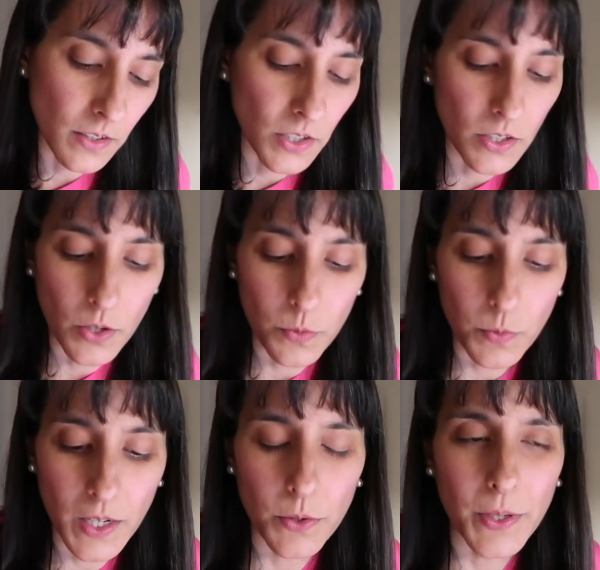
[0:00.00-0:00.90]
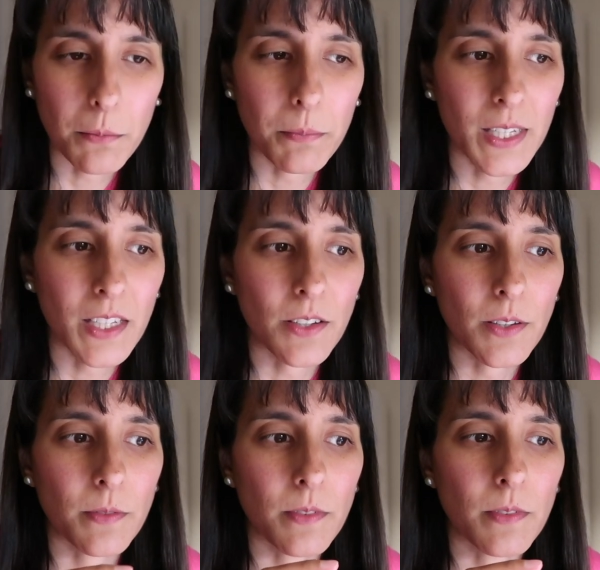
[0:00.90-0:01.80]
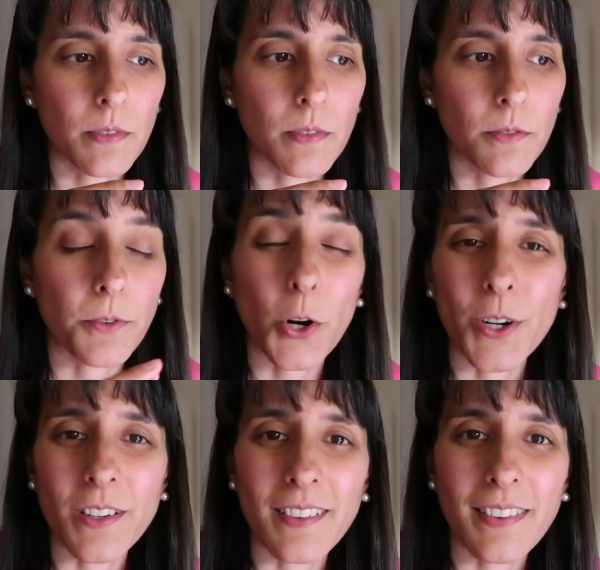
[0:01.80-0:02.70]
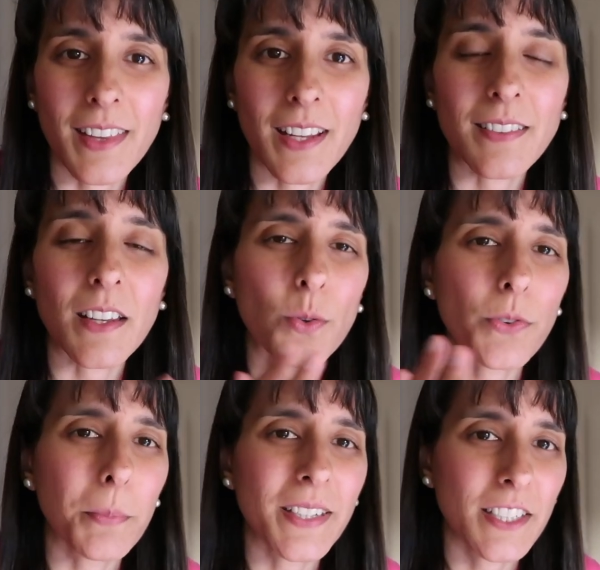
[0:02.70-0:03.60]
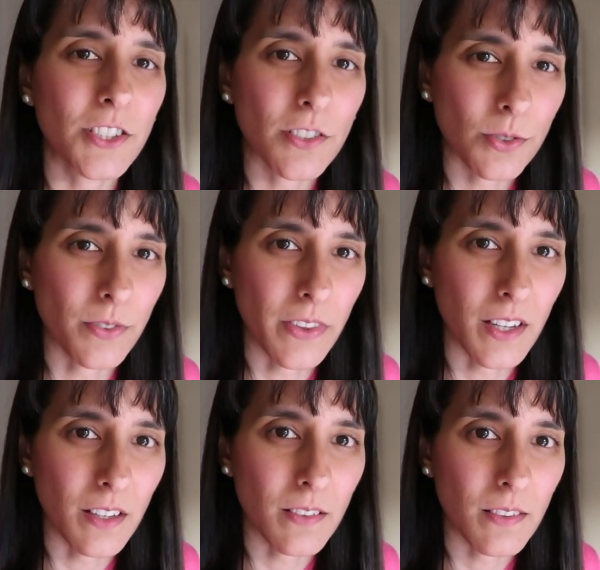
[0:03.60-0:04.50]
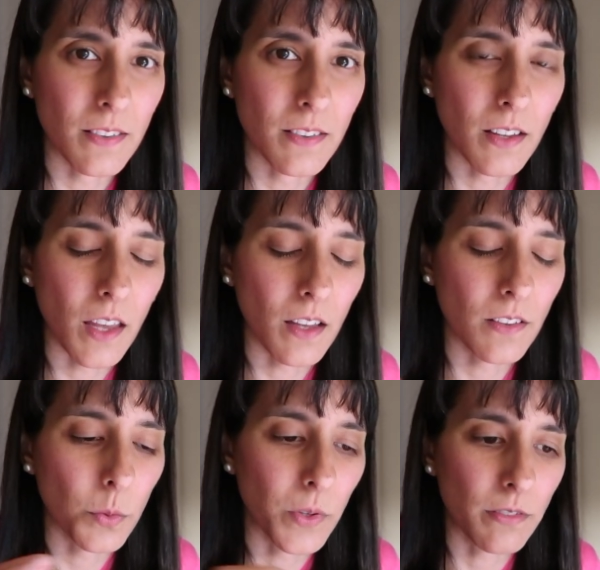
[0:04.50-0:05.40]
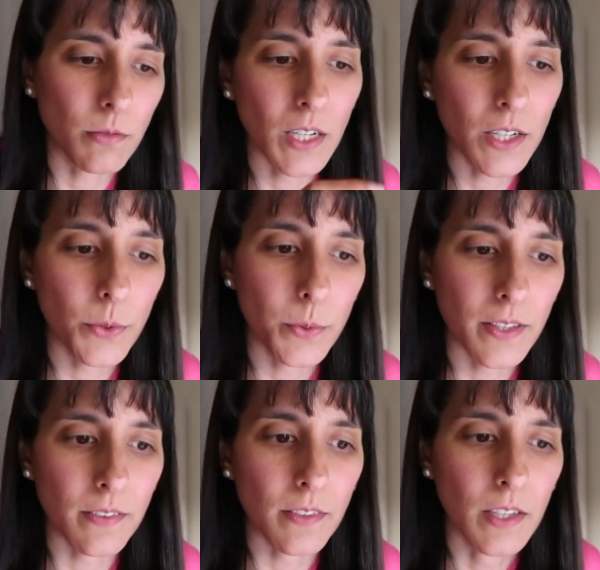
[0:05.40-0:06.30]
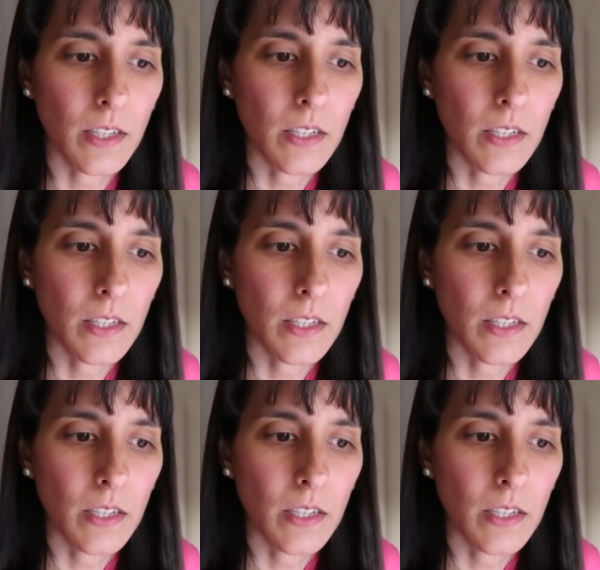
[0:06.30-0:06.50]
you know, Rahu can be foreign things, it can also be digital things. Okay, so wherever Rahu is,